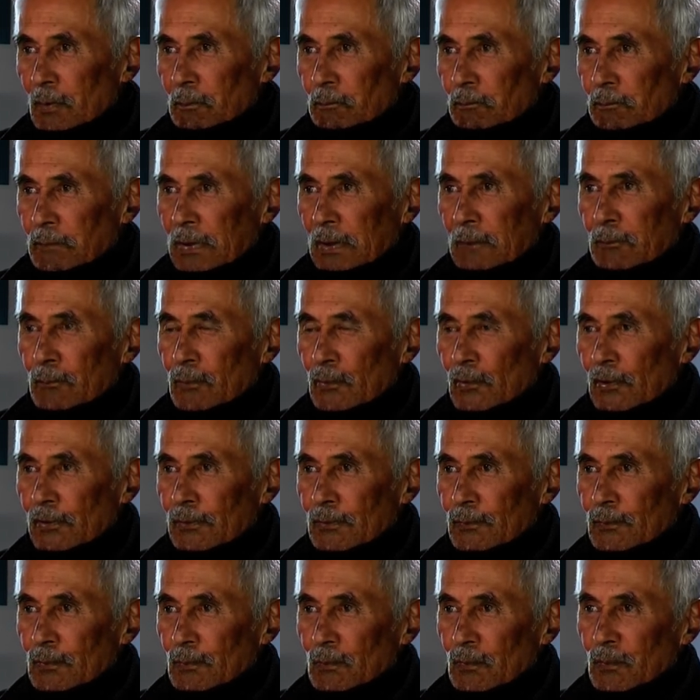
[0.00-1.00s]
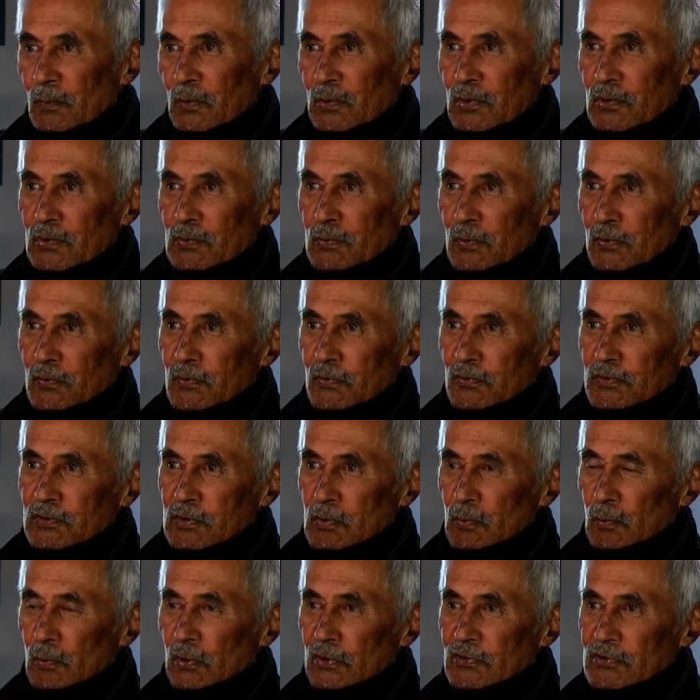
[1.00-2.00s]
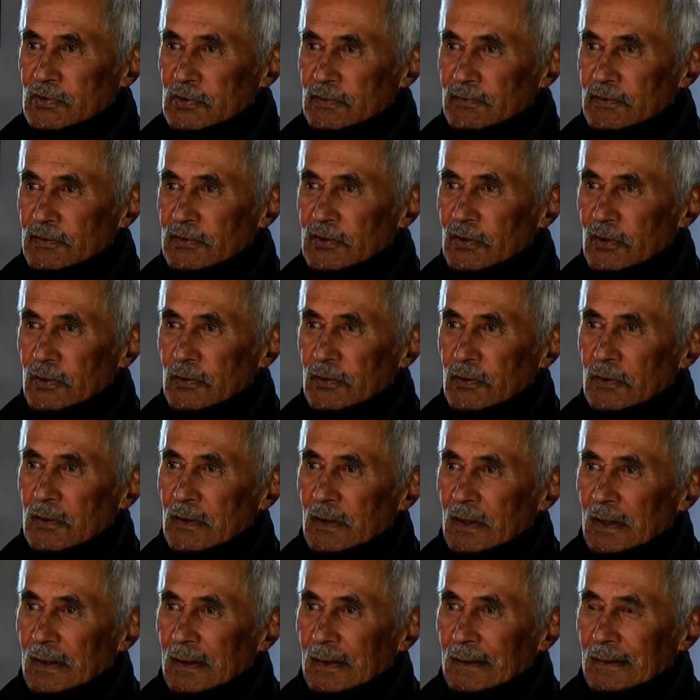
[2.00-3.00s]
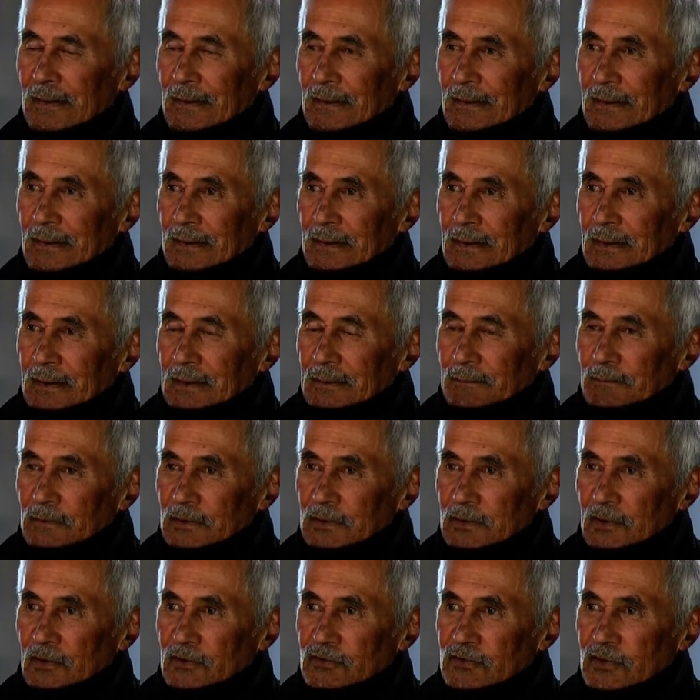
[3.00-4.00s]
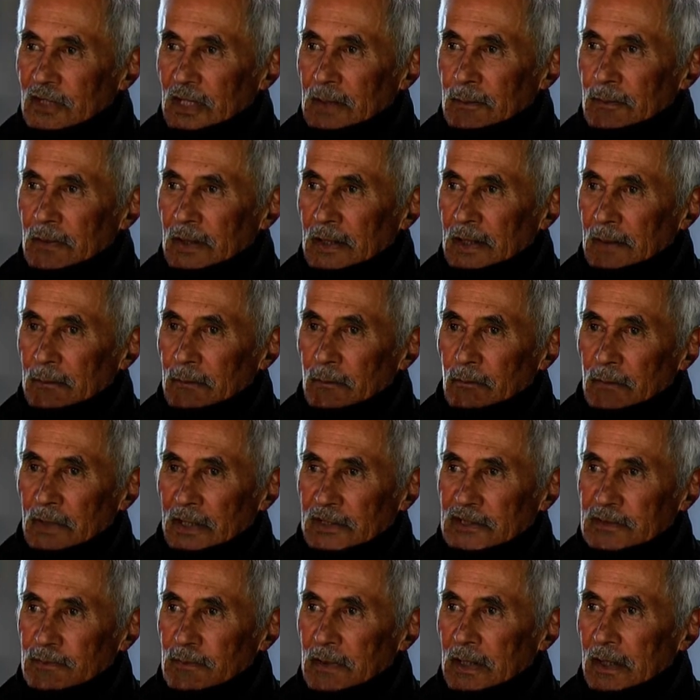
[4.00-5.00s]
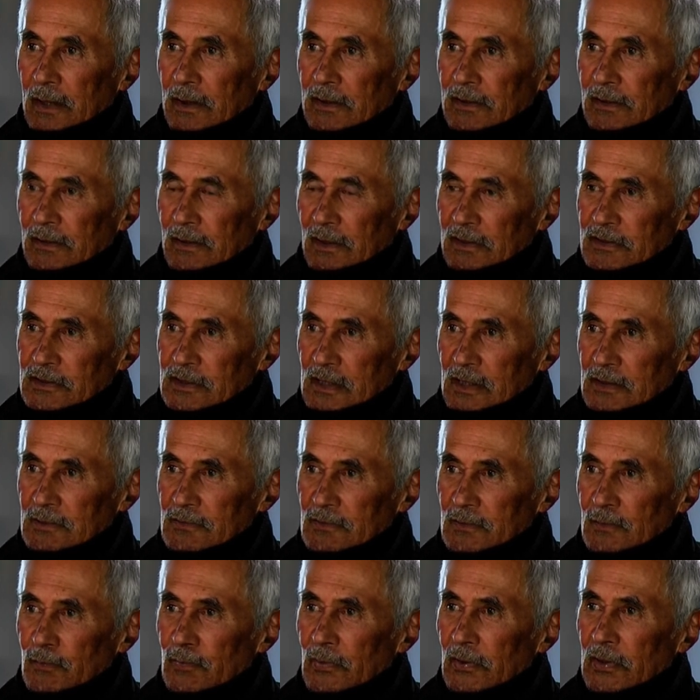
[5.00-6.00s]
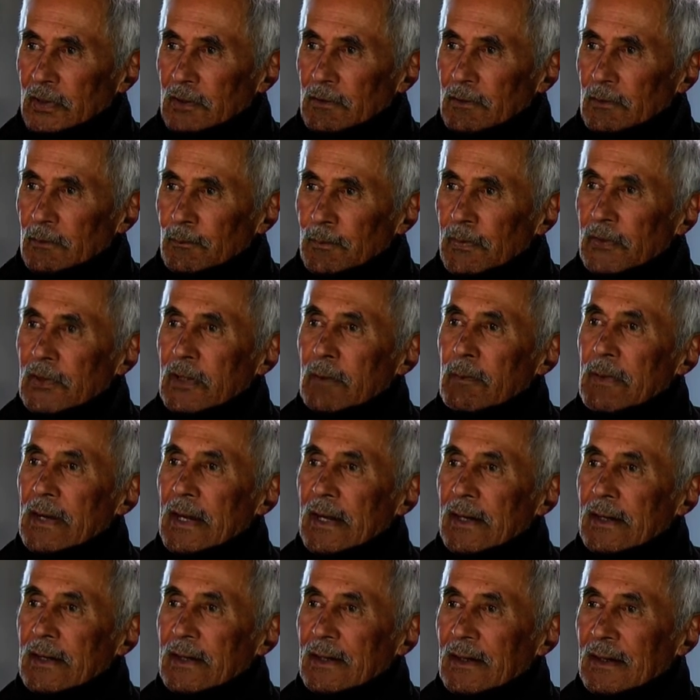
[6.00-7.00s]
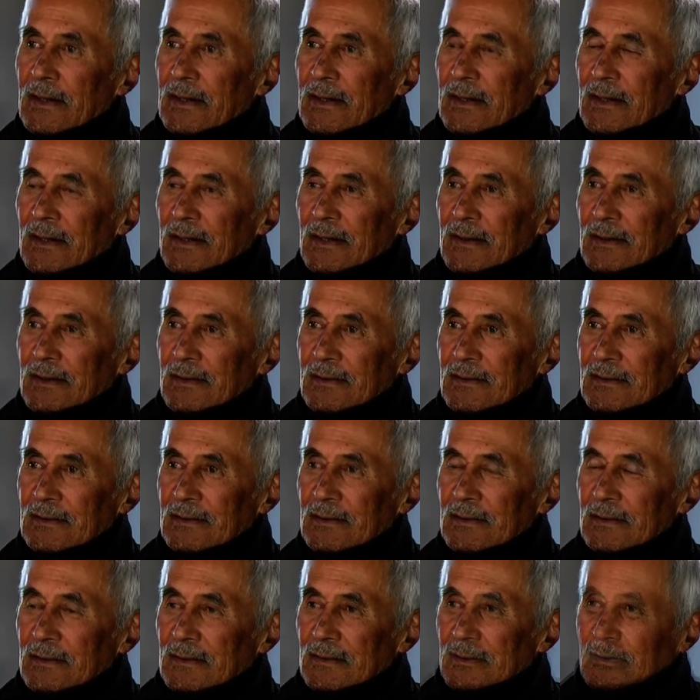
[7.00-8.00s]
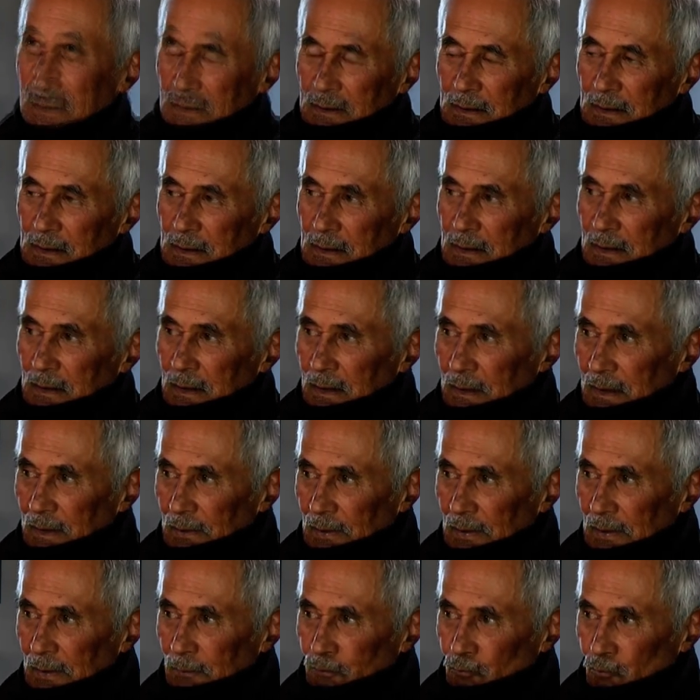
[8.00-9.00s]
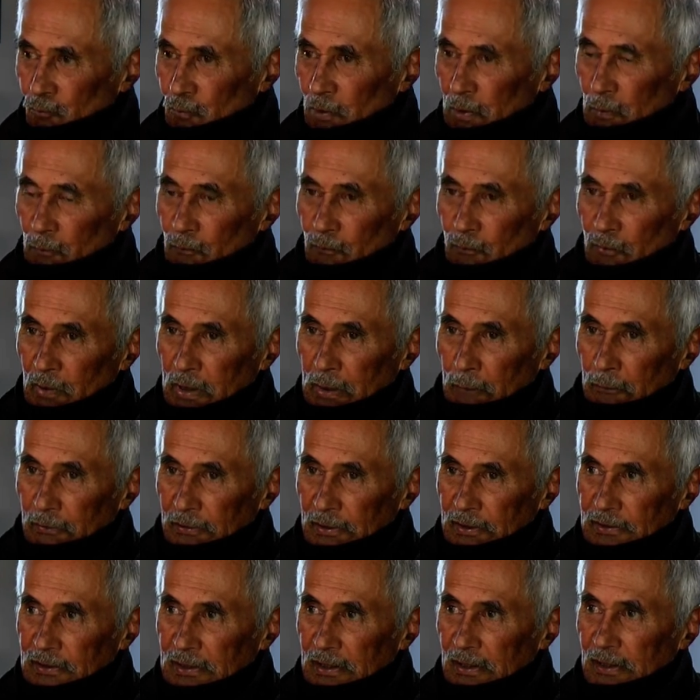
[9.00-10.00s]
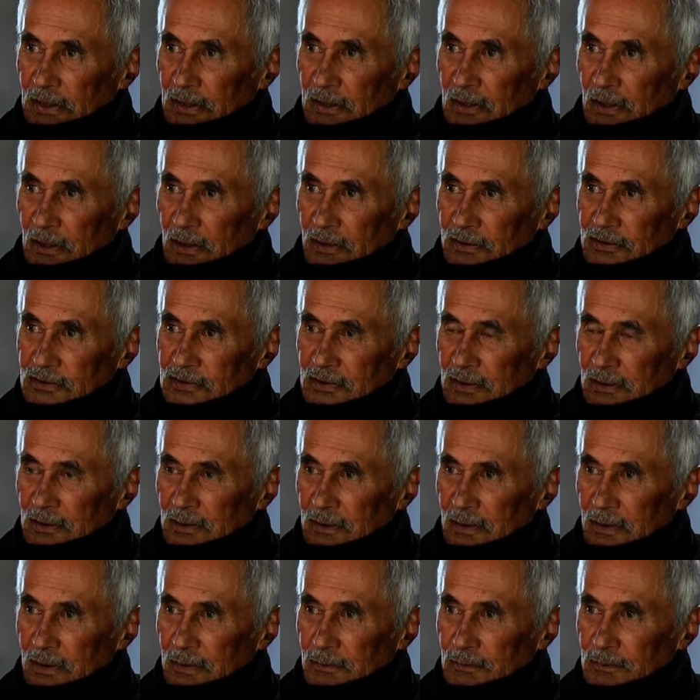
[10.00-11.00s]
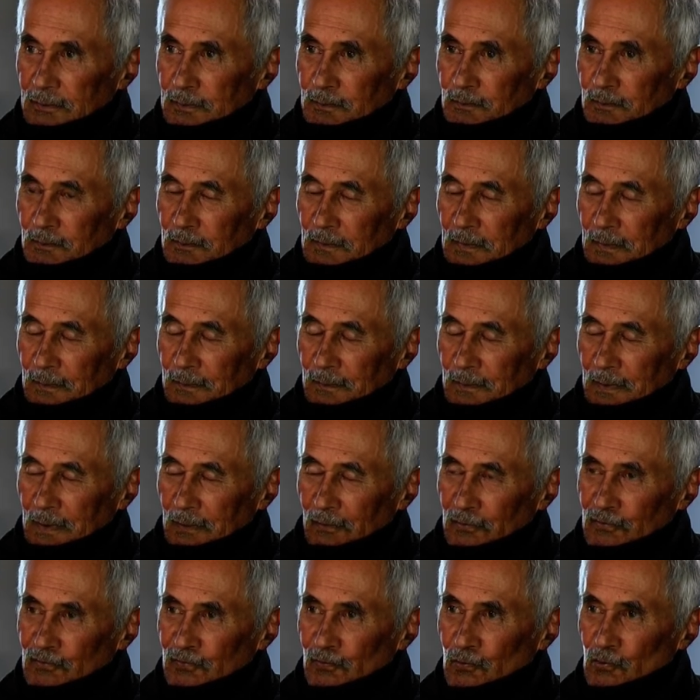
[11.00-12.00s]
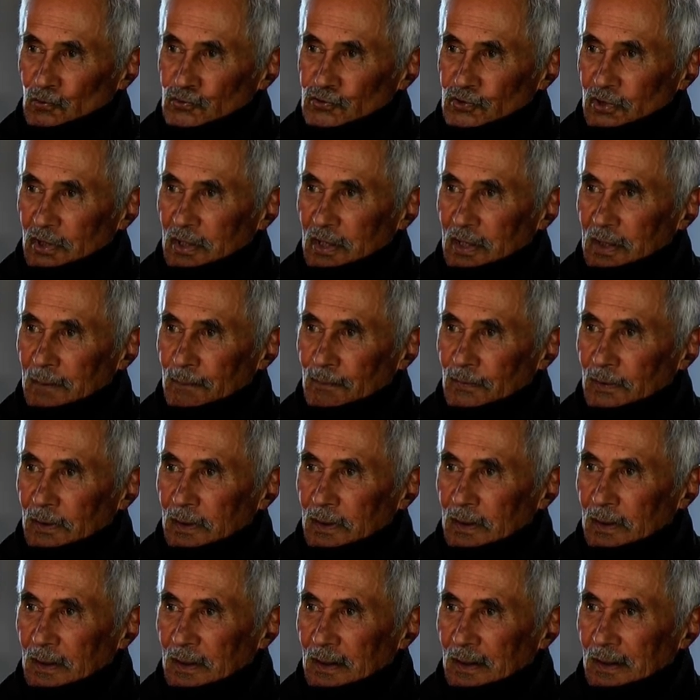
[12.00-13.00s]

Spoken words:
pinpoint which was the worst of the two, because TB amongst Maori in those days was pretty bad. Yeah. Well, when I went to Te Aire College, I was forced to go up there